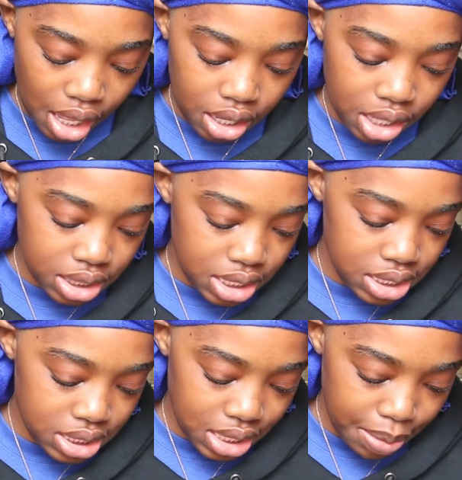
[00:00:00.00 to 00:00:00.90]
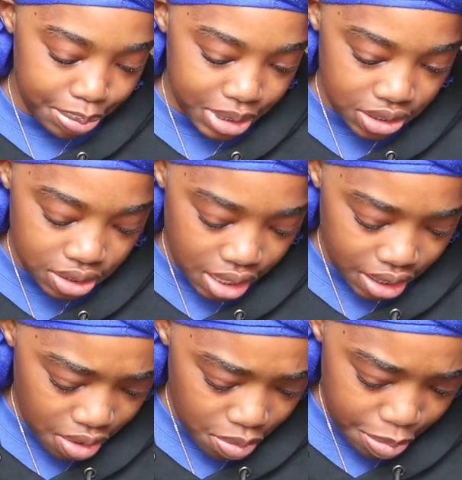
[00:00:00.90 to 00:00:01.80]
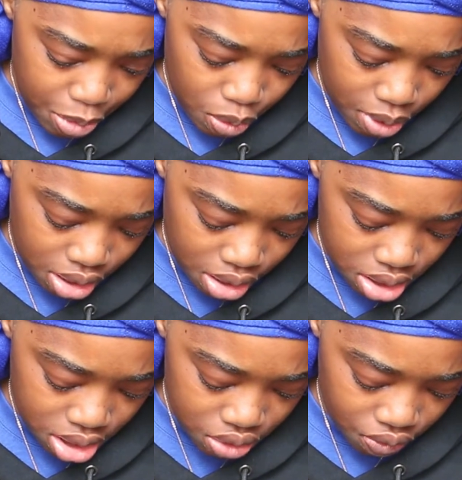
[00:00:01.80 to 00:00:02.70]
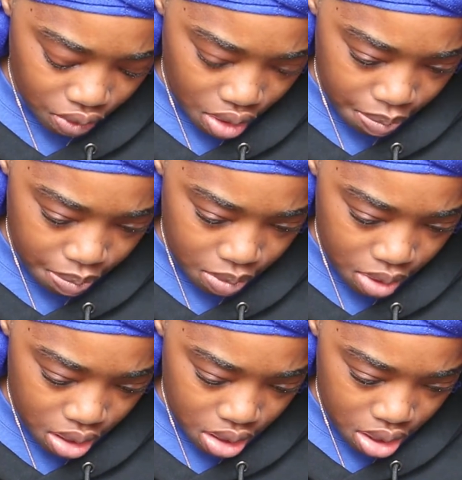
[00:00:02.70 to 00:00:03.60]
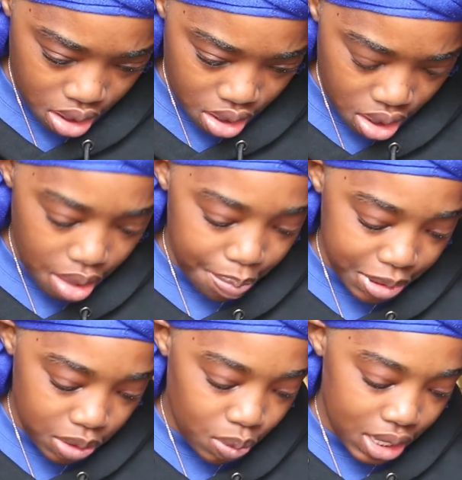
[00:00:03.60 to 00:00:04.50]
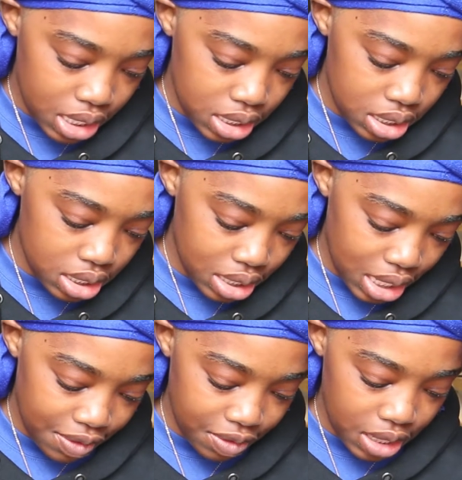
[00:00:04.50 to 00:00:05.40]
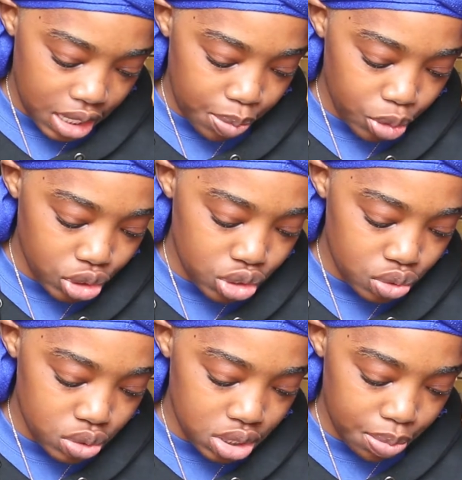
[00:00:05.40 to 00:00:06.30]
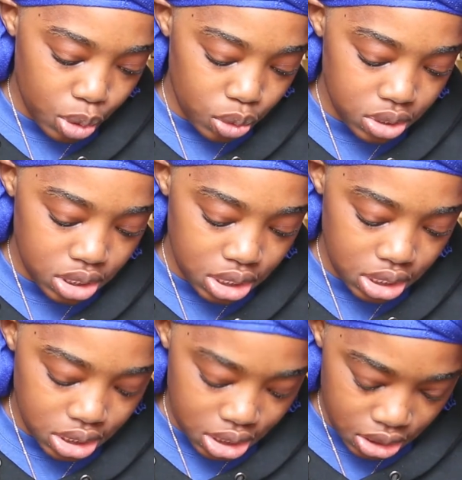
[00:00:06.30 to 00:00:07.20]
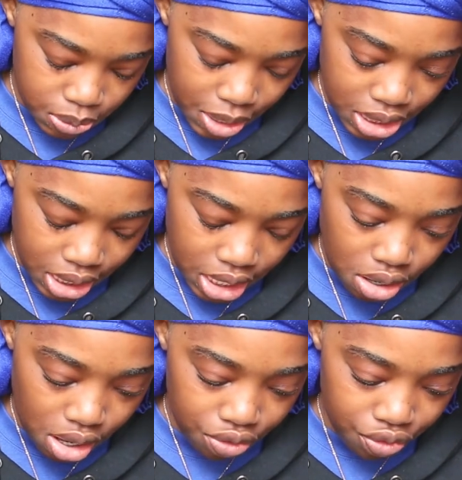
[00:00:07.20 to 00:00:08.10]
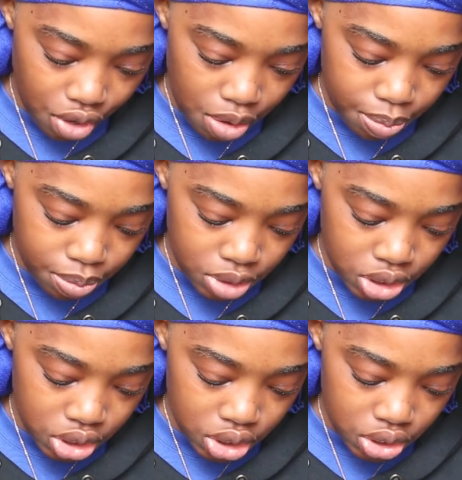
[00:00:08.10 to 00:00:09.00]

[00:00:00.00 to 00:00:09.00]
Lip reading: I got these templates. I can't remember who I got this from, but the one that I feel like I'm going to use the most is this one that I got from